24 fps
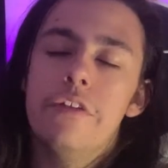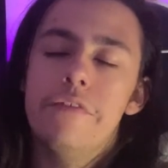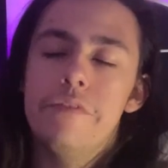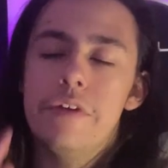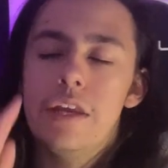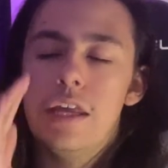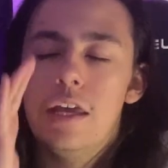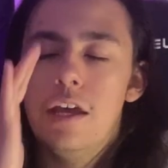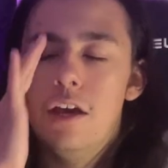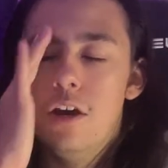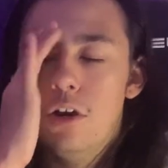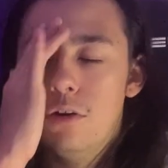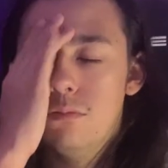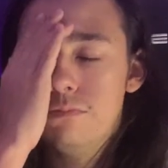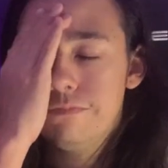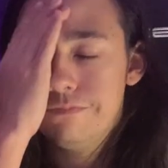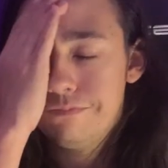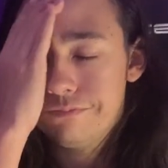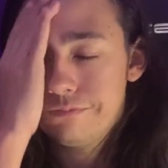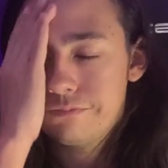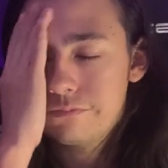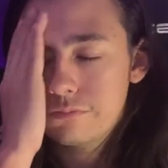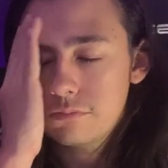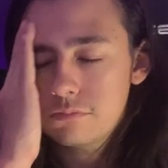video,
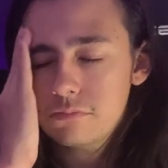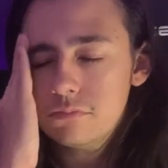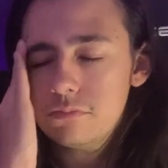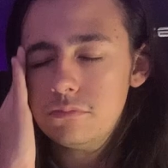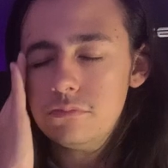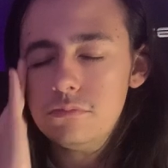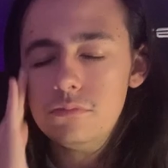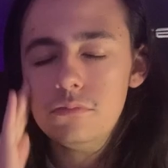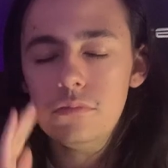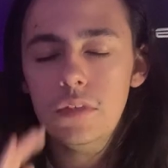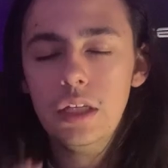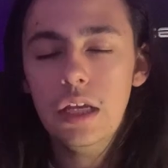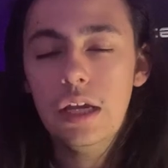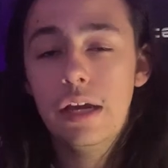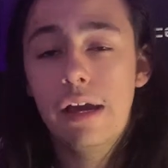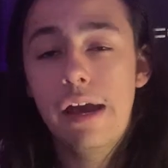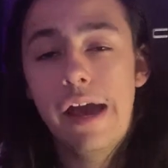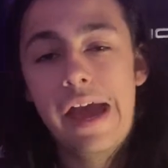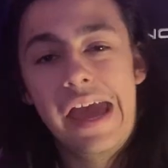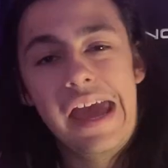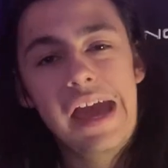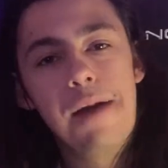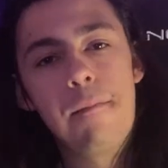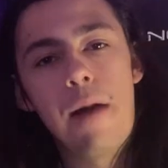
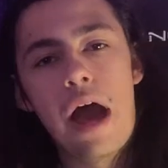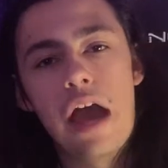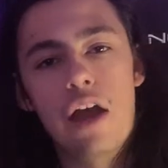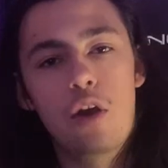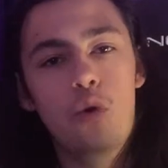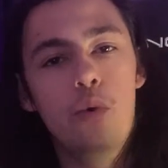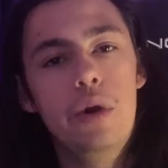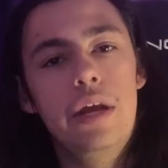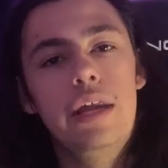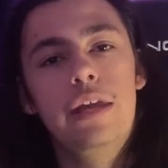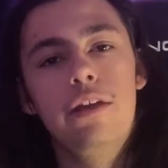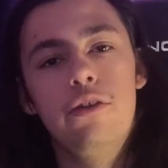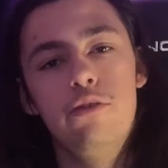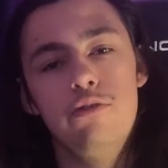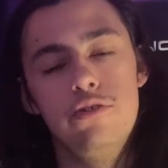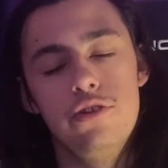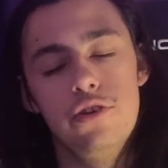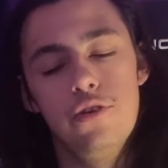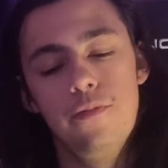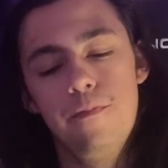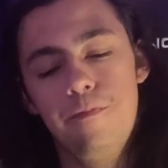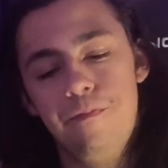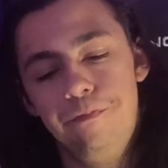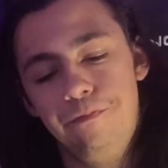am I quitting
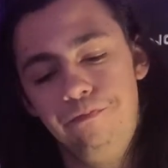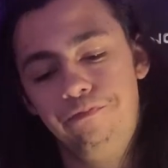YouTube?